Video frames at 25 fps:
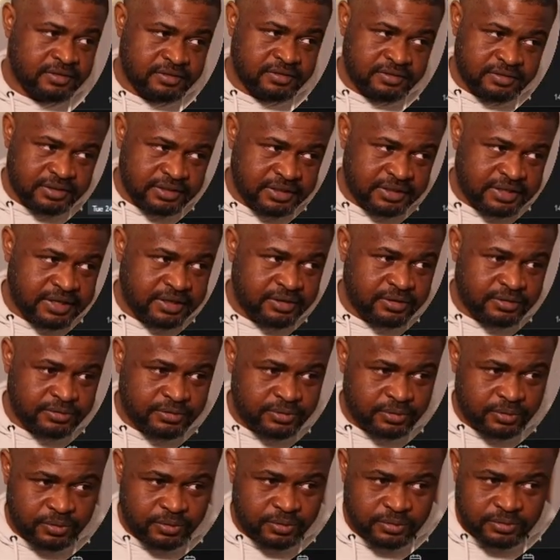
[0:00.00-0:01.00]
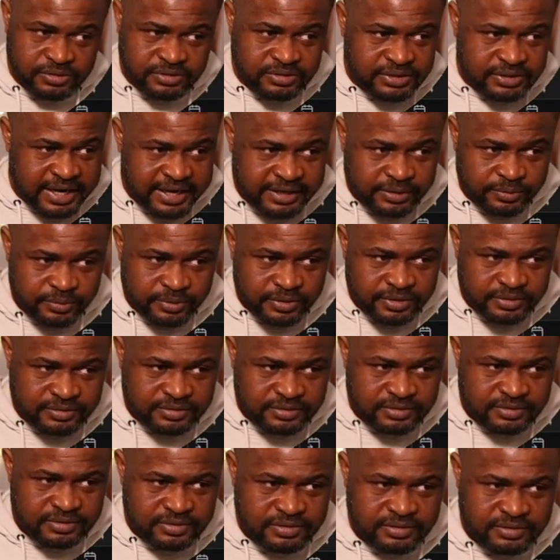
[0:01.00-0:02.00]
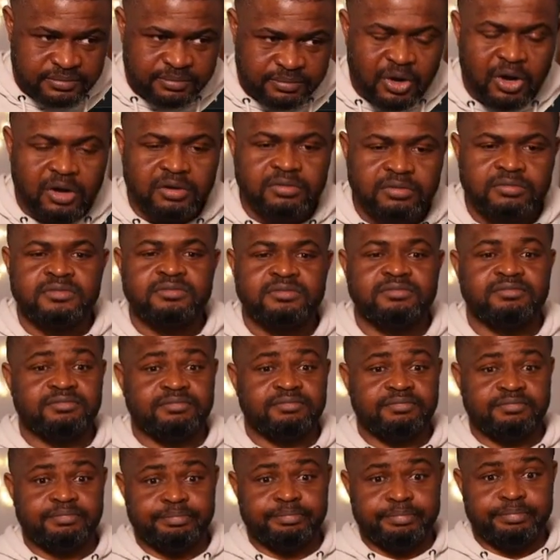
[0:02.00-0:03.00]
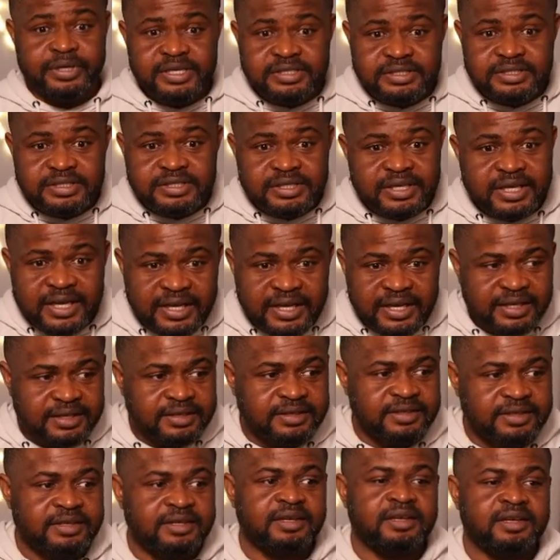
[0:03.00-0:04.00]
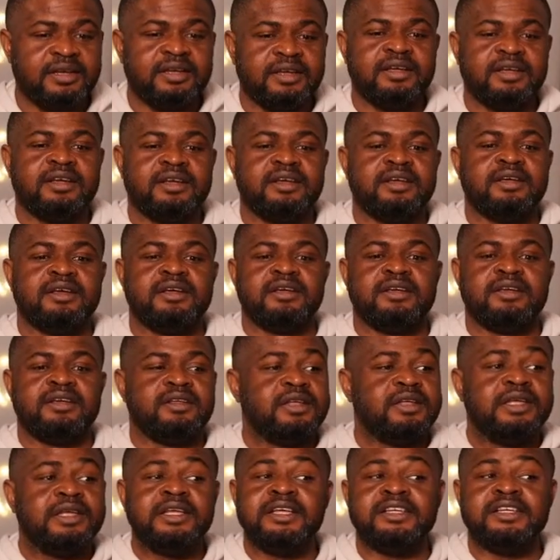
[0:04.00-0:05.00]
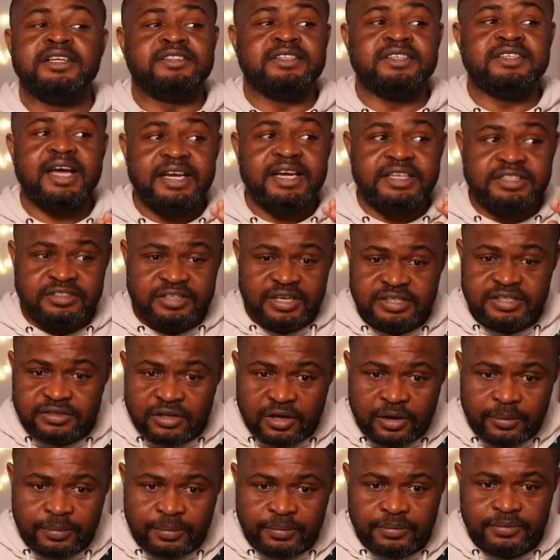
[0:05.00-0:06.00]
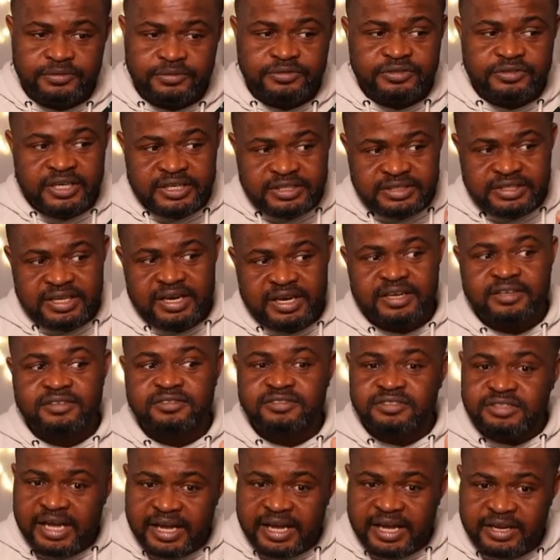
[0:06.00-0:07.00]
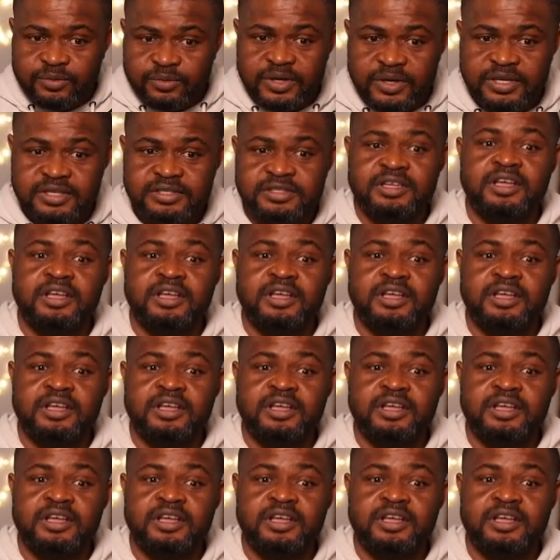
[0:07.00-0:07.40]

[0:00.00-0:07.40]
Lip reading: It can also go sideways. But basically, it's either it trend up, trend down, sideways.